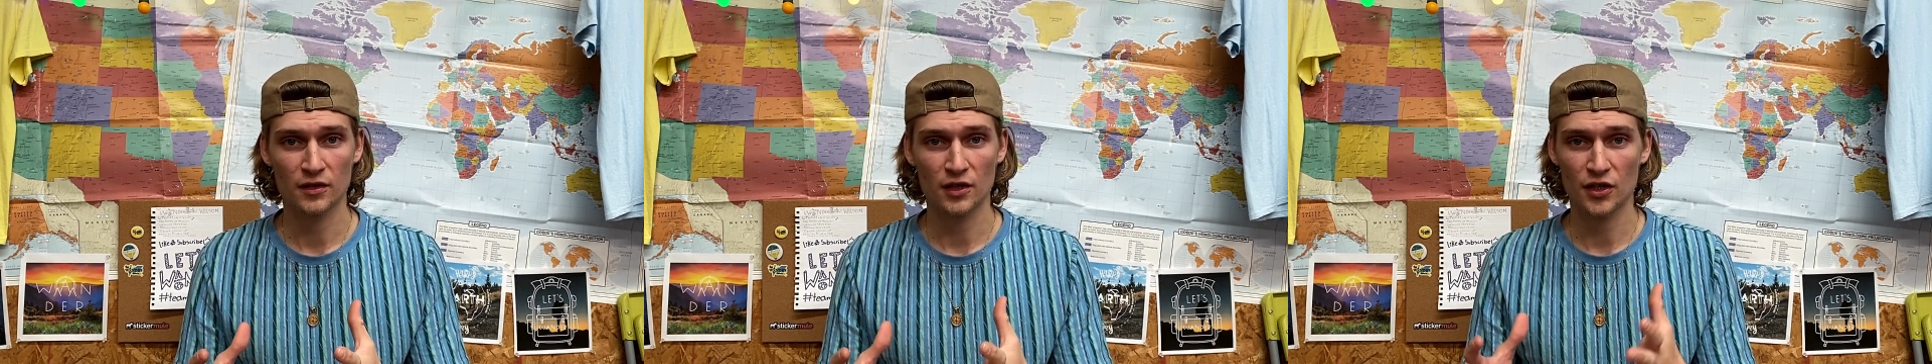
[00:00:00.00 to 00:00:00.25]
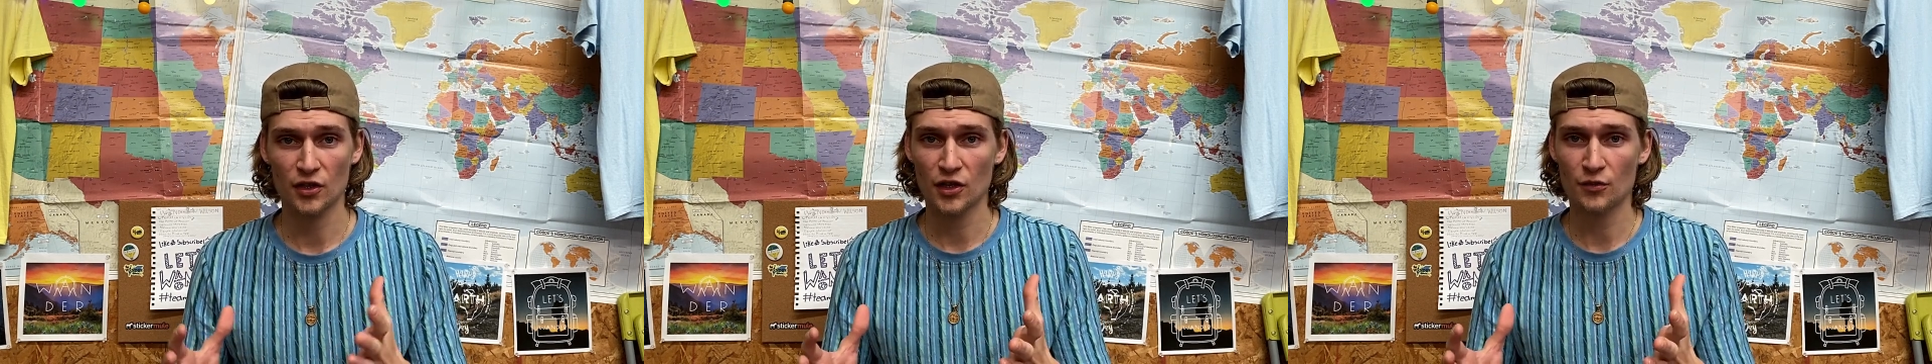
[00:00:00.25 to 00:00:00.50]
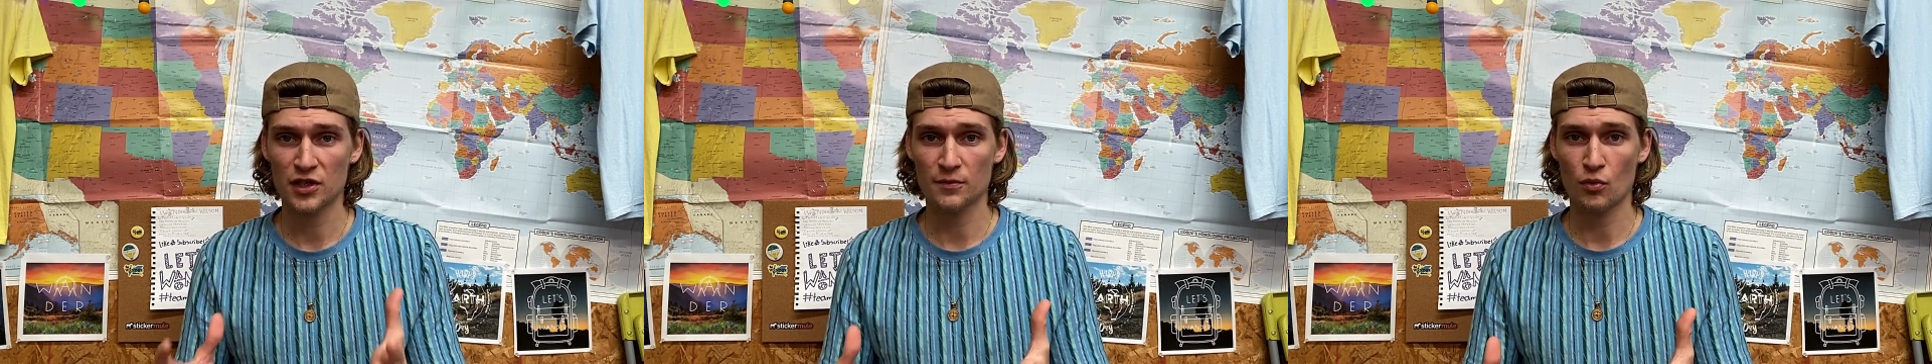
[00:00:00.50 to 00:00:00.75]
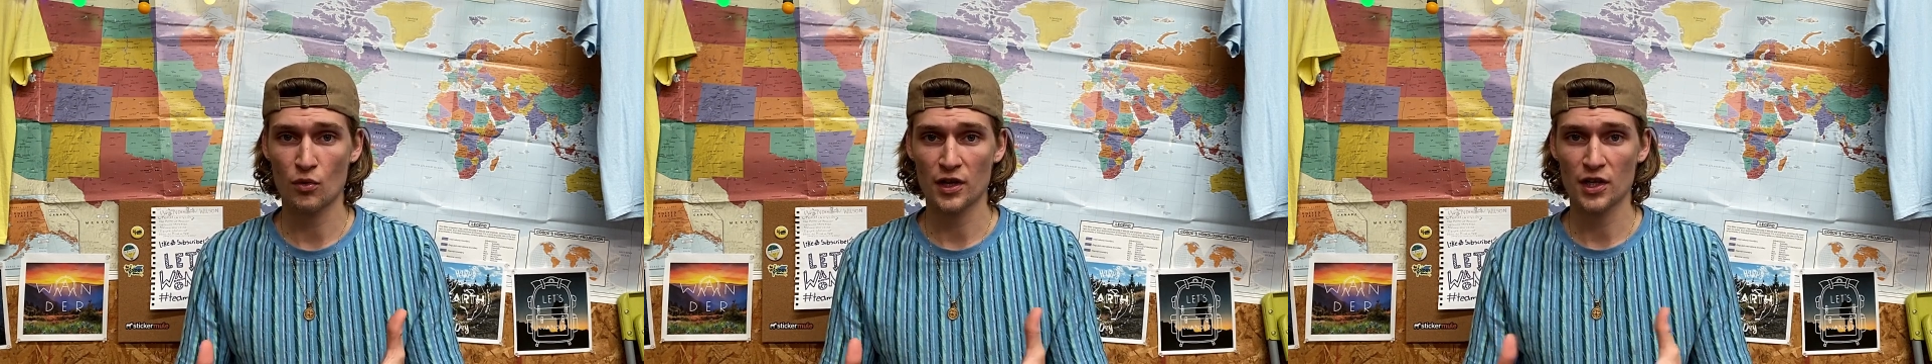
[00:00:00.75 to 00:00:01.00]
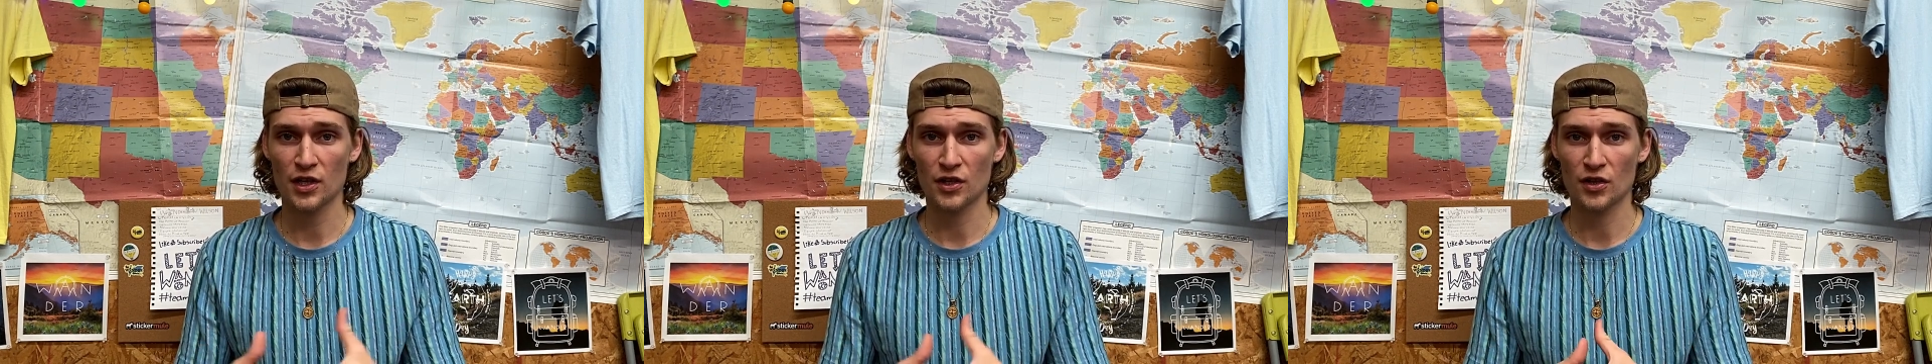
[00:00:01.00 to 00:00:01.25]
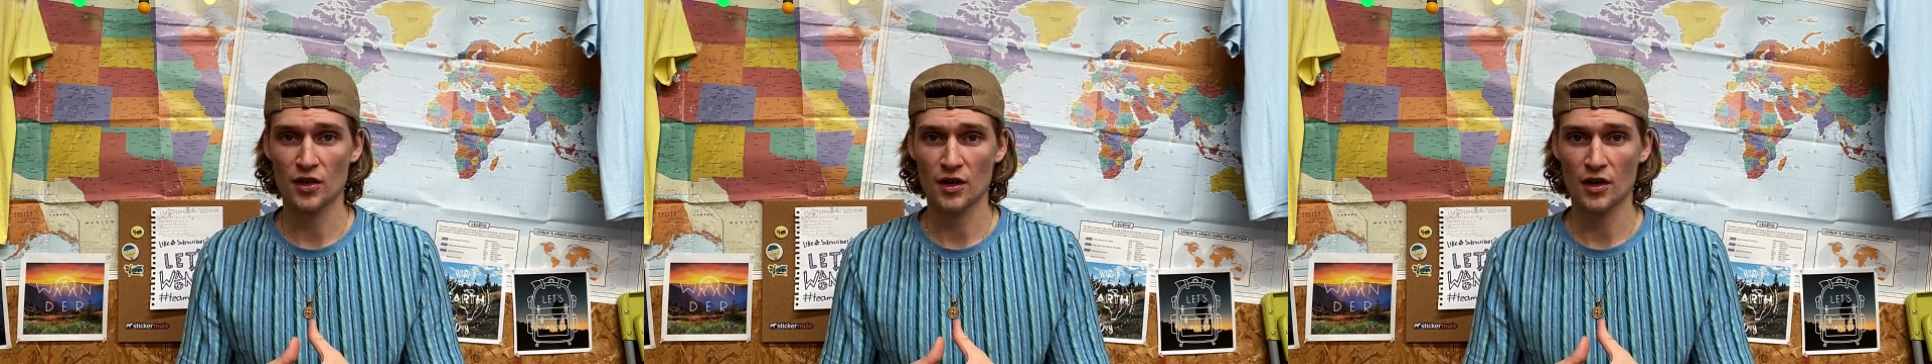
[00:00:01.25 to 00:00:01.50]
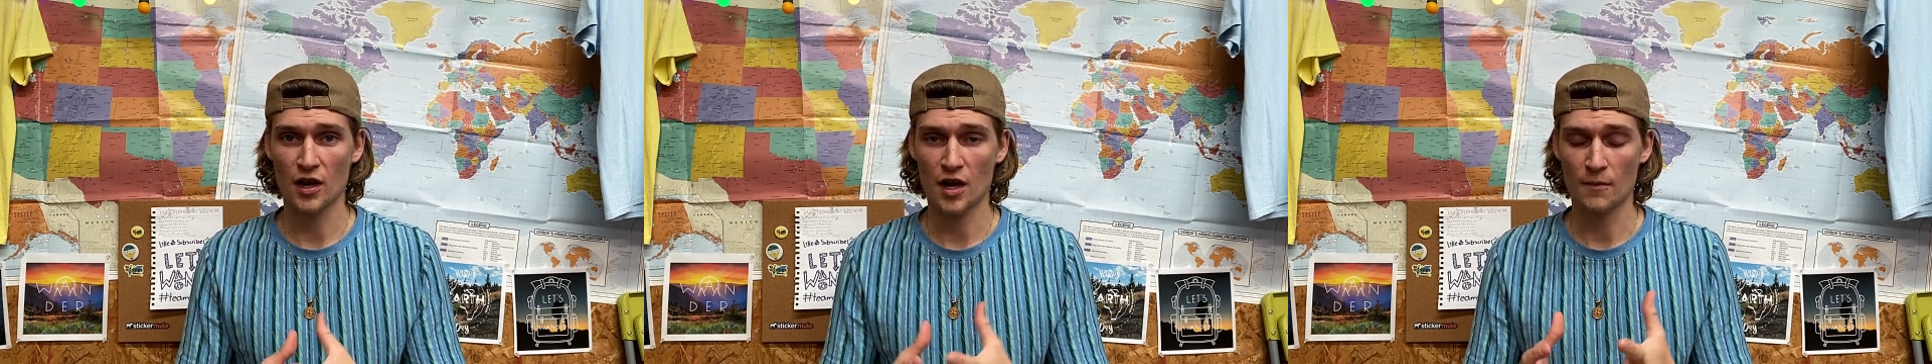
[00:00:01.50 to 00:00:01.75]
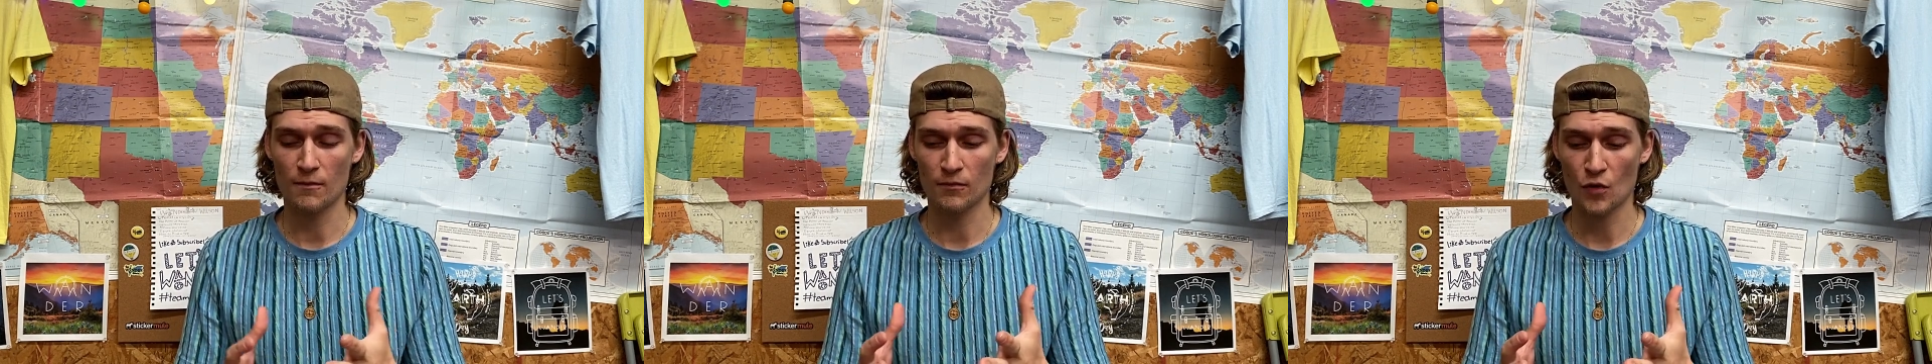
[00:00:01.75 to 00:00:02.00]
like you're gonna reach a point,
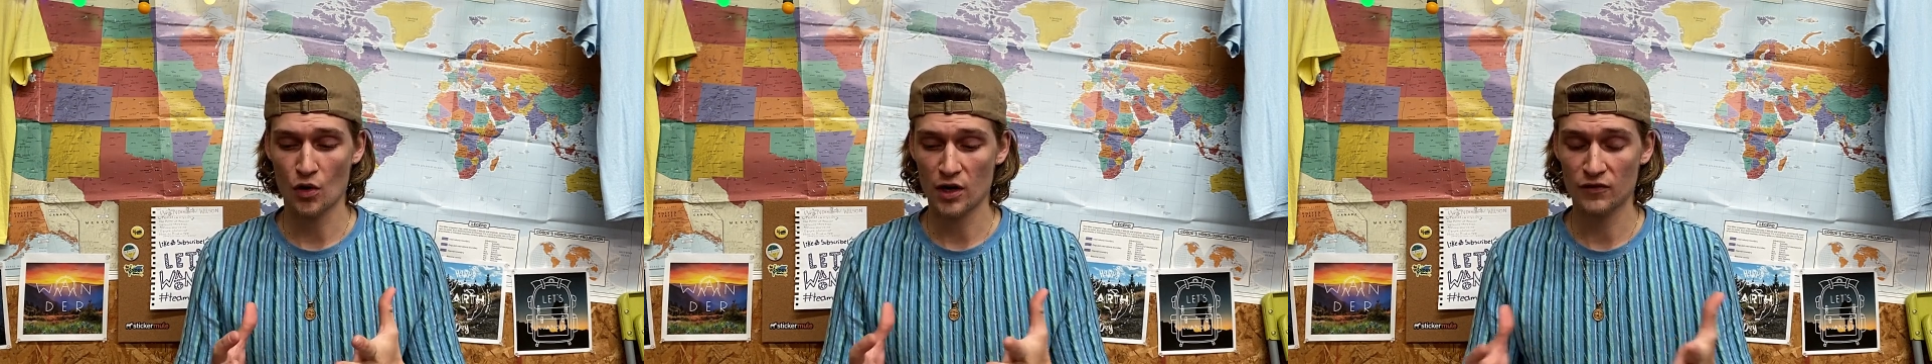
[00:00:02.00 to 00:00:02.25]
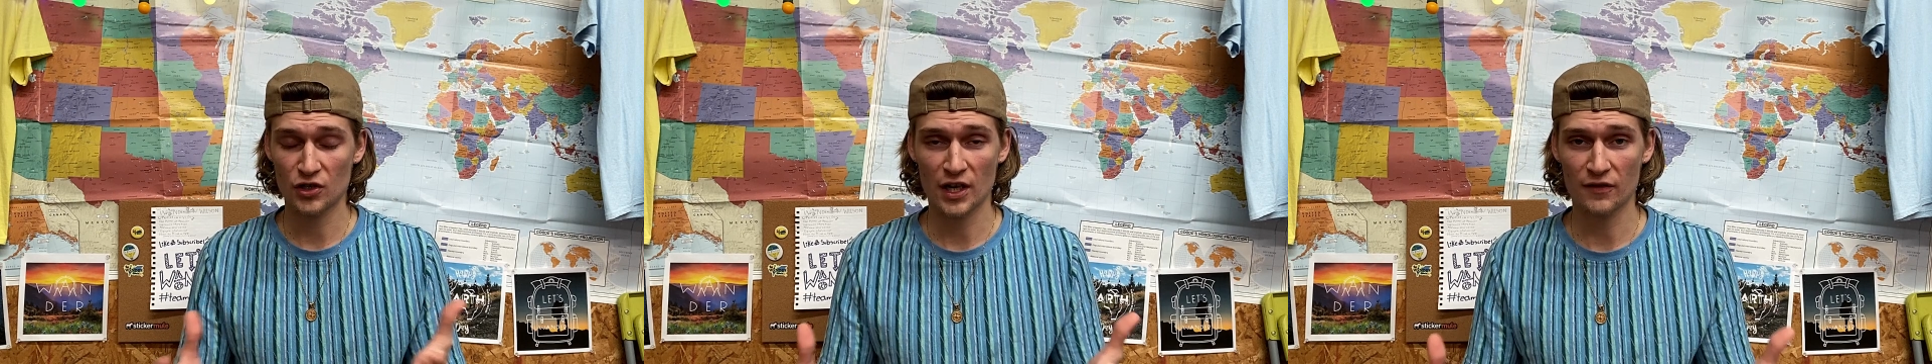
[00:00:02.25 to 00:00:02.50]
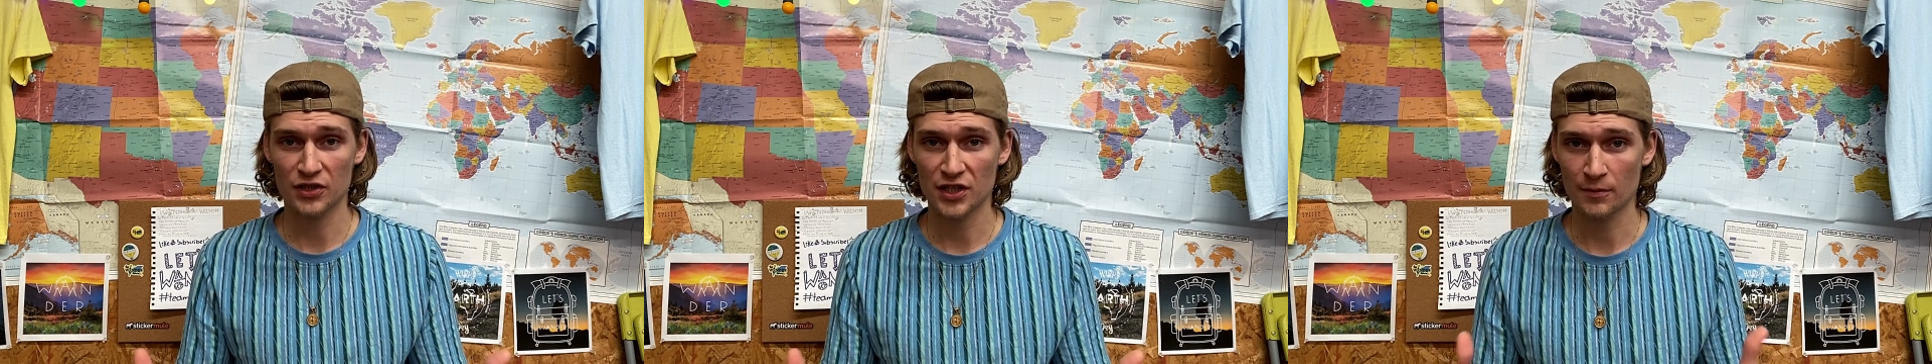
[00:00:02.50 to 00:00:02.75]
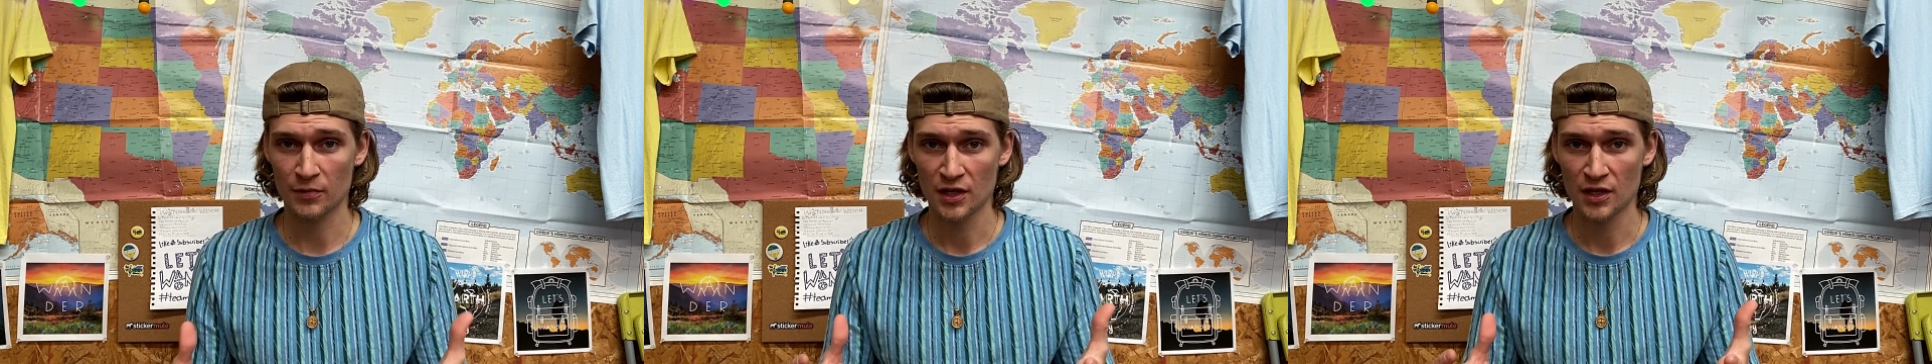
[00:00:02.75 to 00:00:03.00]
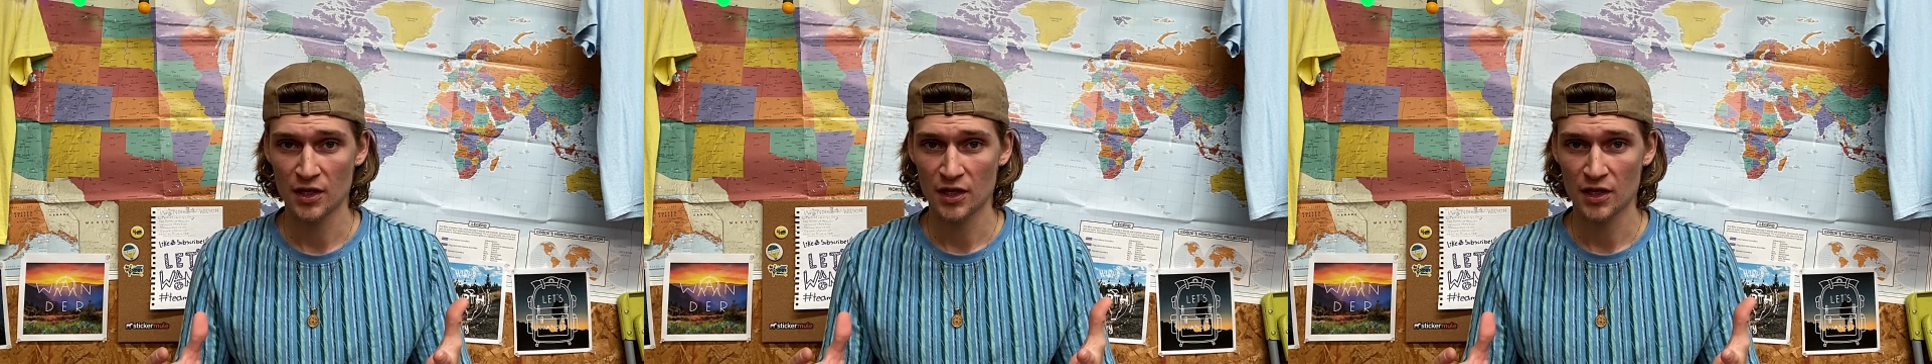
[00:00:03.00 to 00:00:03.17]
or even during every step,